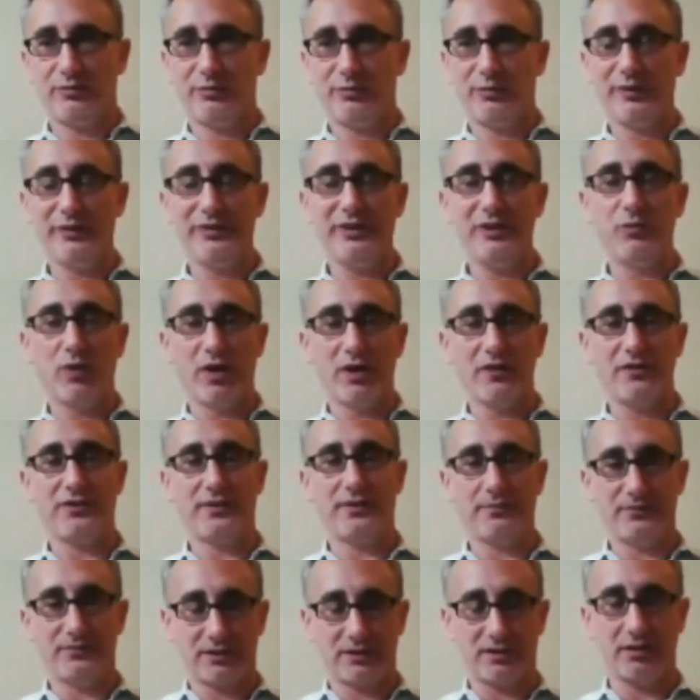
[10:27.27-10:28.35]
really
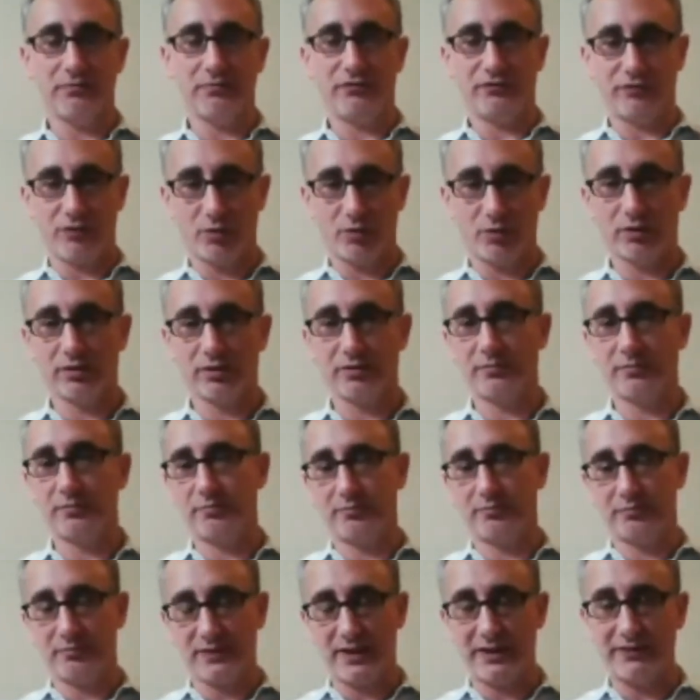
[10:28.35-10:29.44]
want them to come
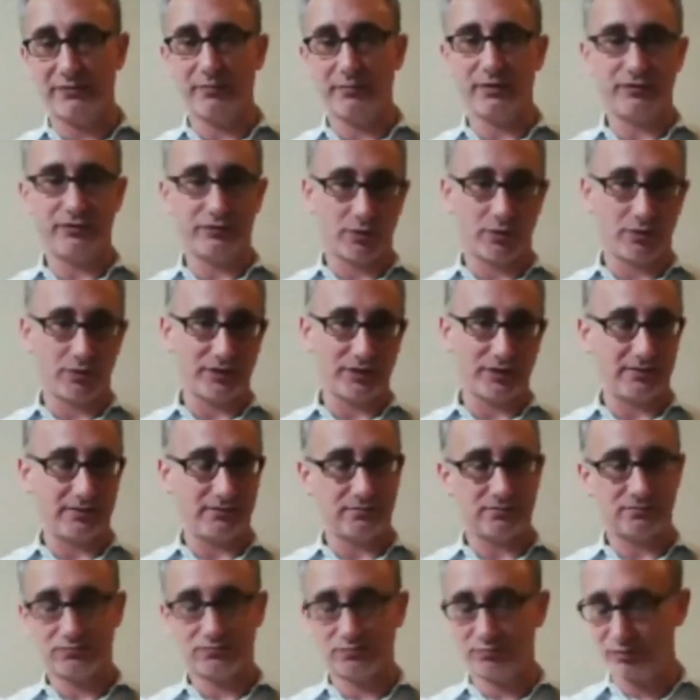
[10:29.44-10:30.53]
forward even before
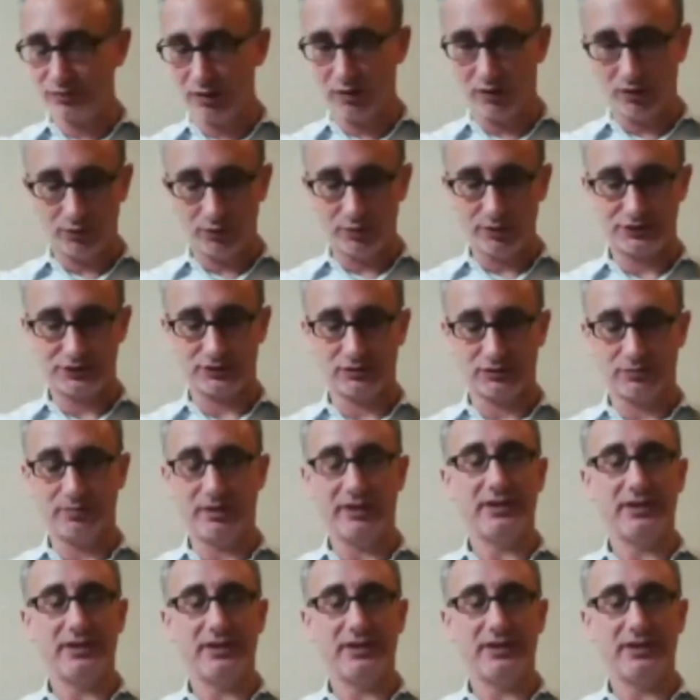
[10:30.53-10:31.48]
they blow the whistle.